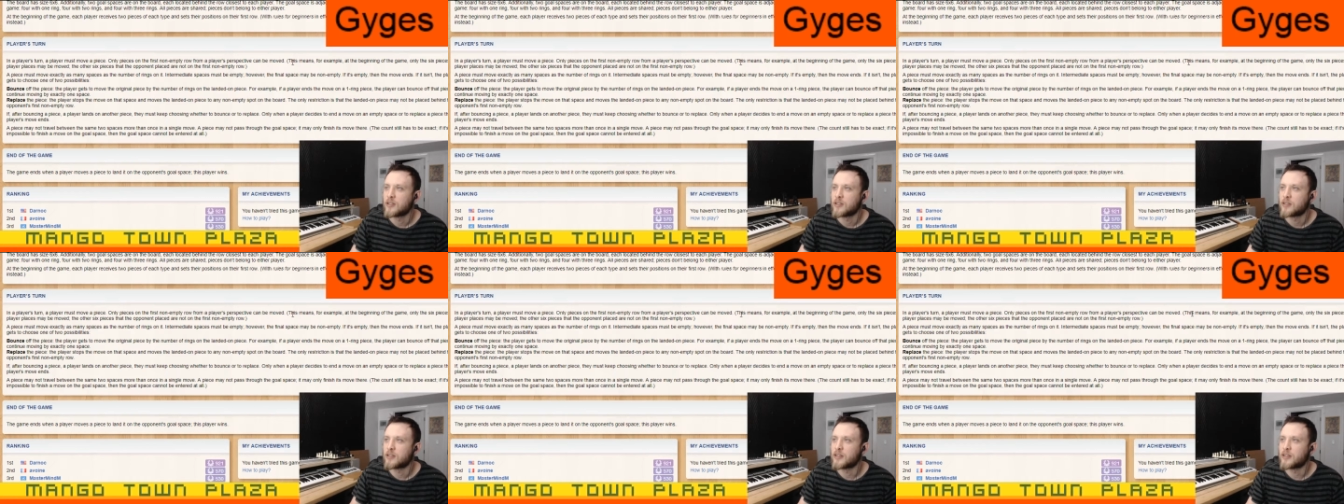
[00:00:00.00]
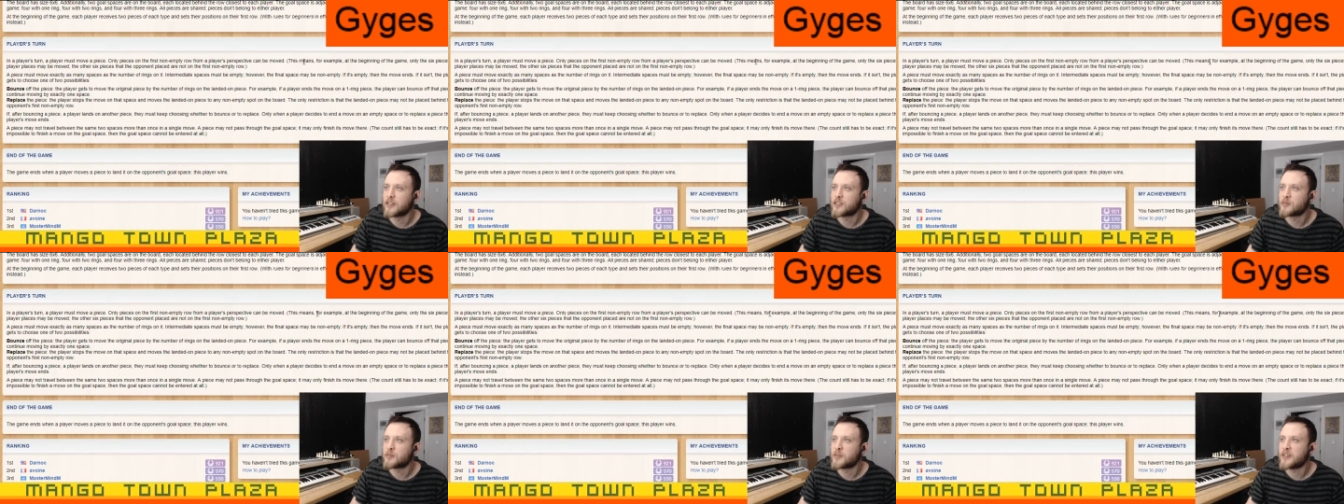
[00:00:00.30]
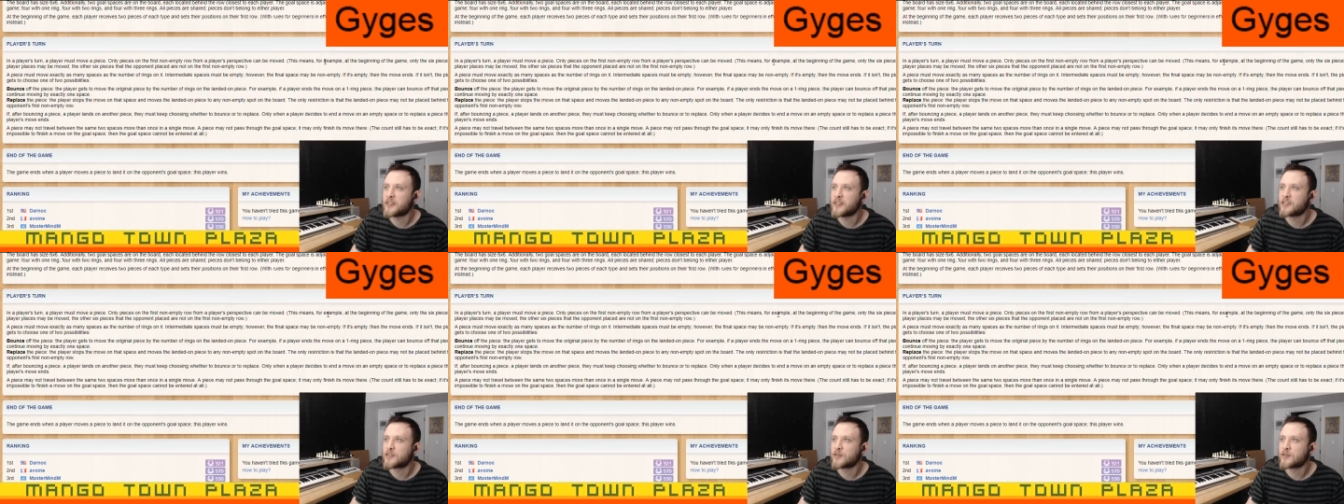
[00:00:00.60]
This
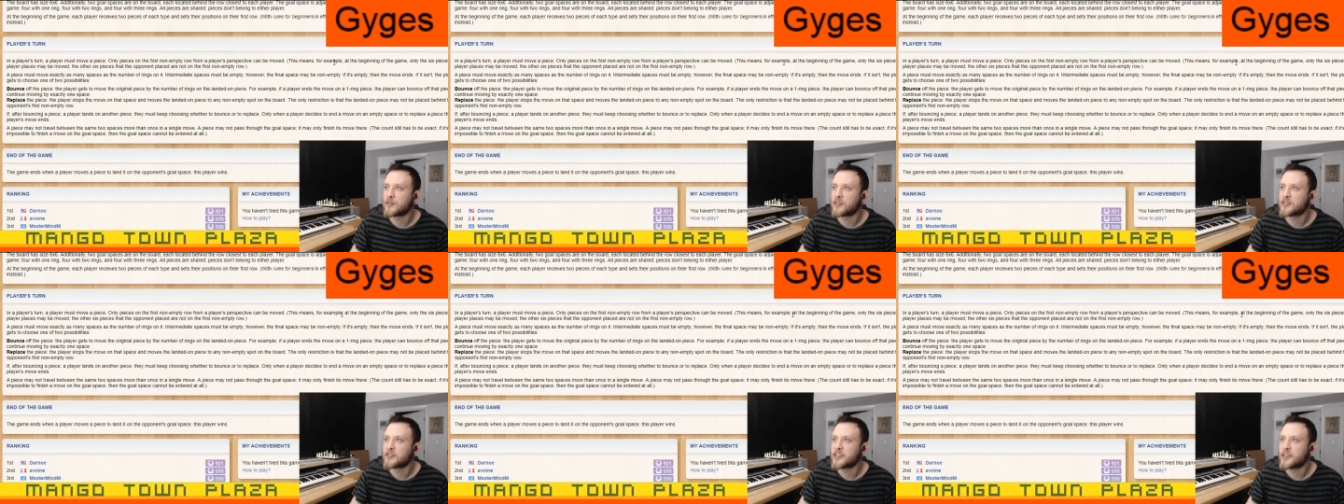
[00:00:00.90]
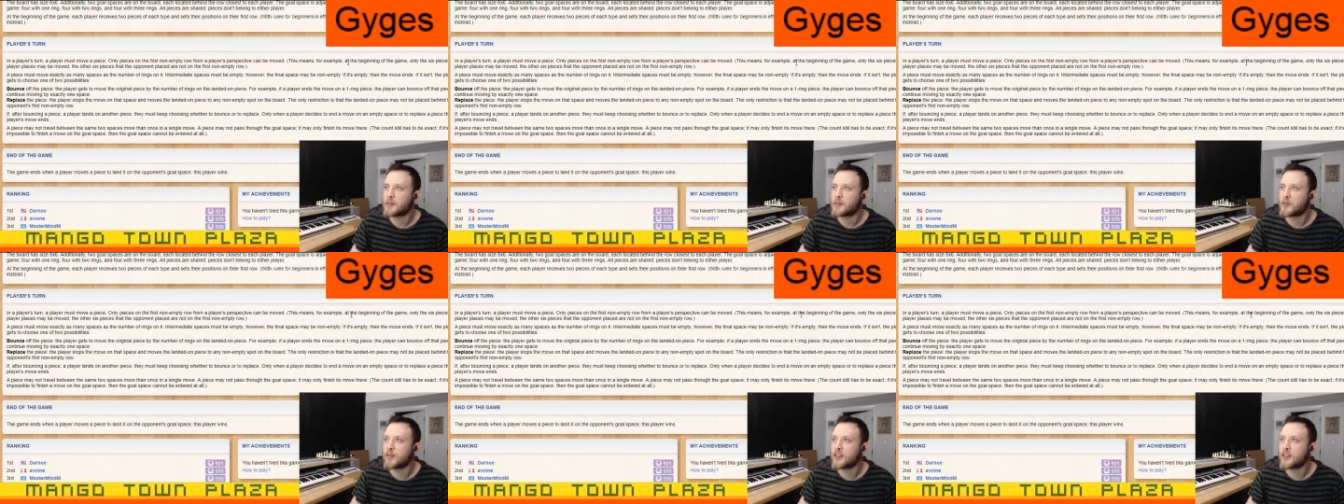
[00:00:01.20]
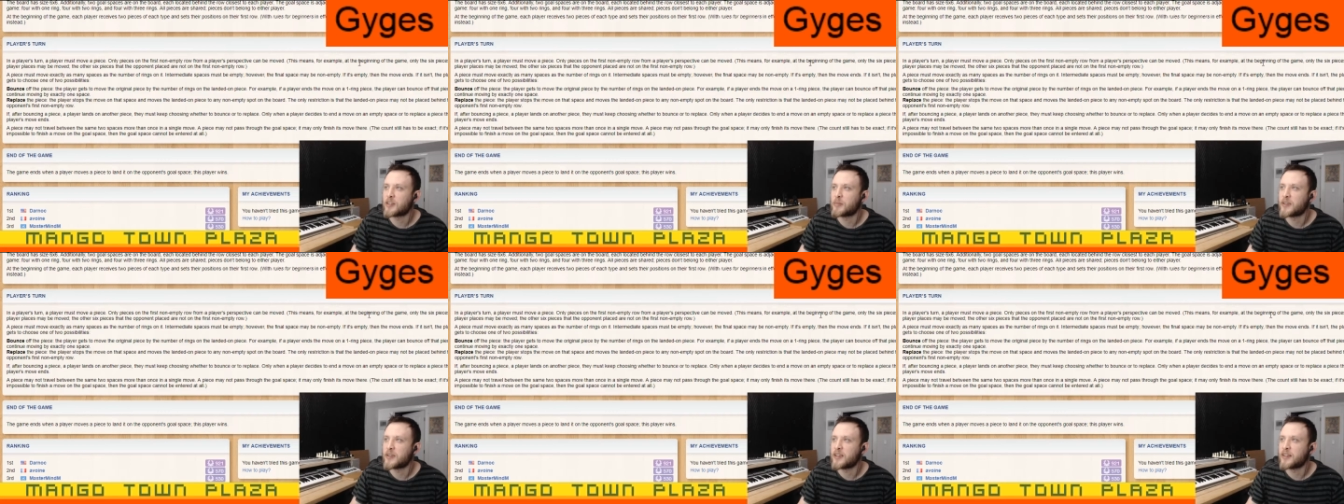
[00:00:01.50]
means, for example, at
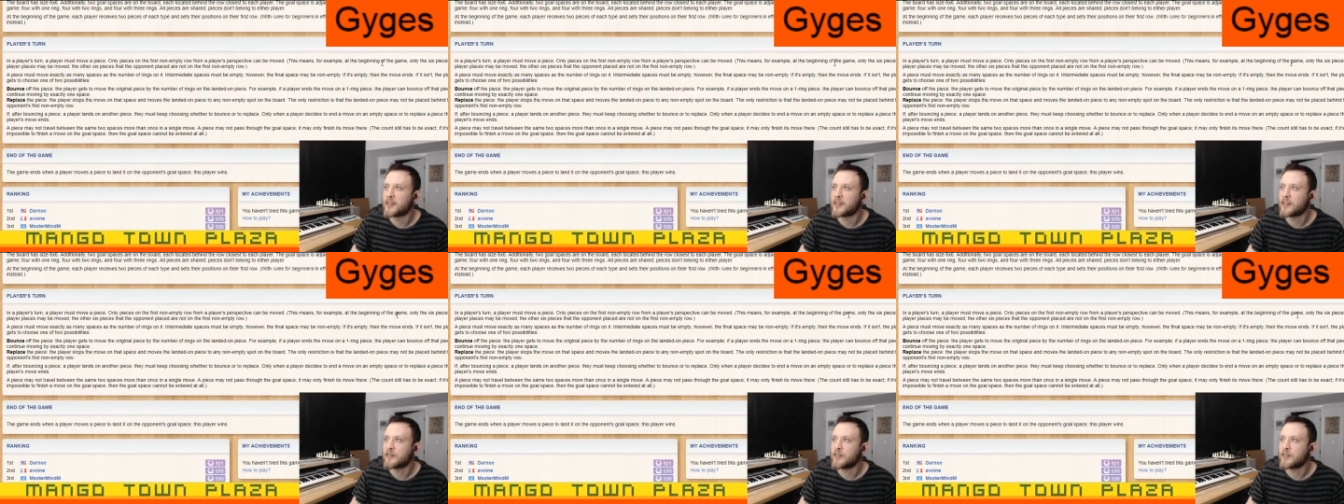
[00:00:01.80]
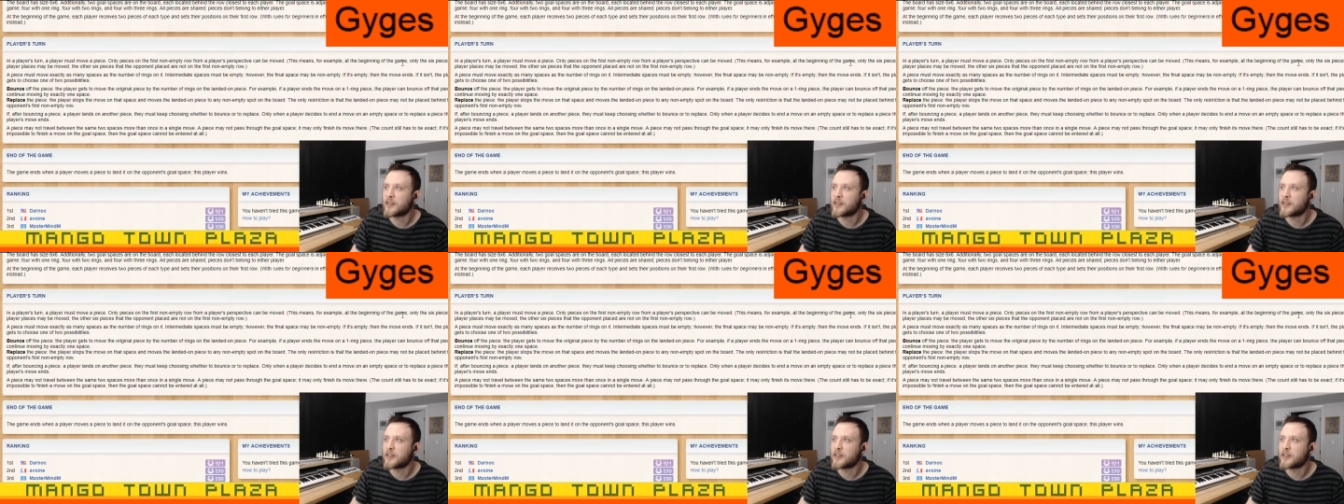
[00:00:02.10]
the beginning of the game...